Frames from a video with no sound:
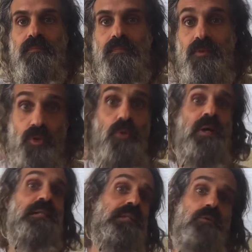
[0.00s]
So you
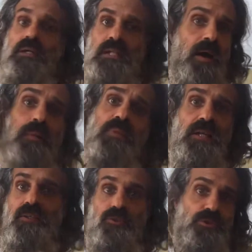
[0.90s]
might say right now, I'm not
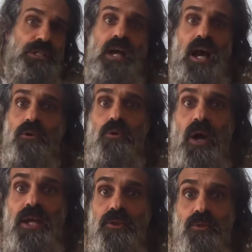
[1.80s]
a tree, how do
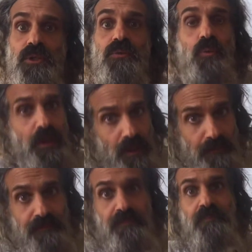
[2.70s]
I do it? Well,
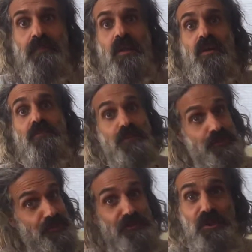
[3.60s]

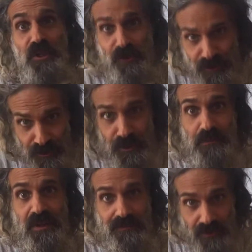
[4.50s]
first of all, you're a tree,
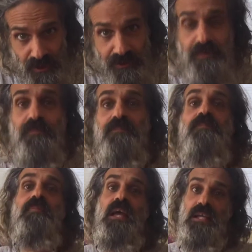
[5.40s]
my friend,
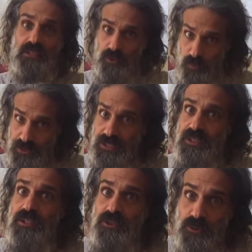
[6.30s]
and the quicker
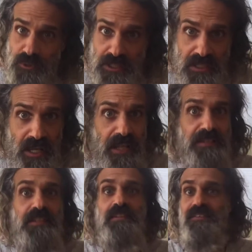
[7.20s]
that you realize
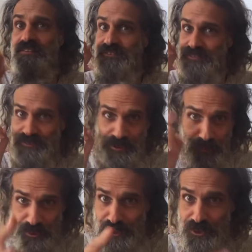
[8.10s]
it, the
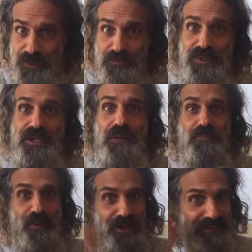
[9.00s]
quicker you'll become
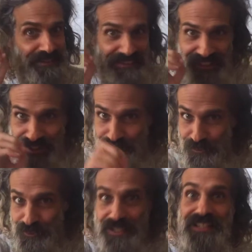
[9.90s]
one and you'll
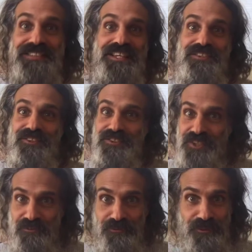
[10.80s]
really set
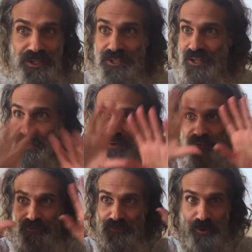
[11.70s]
yourself free
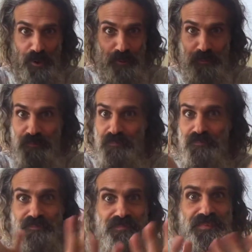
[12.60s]
from
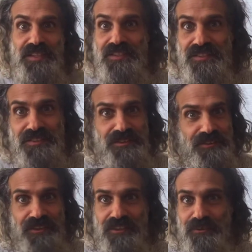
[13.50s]
this
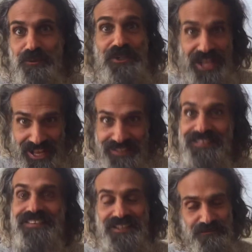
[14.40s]

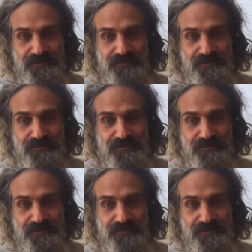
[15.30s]
reality.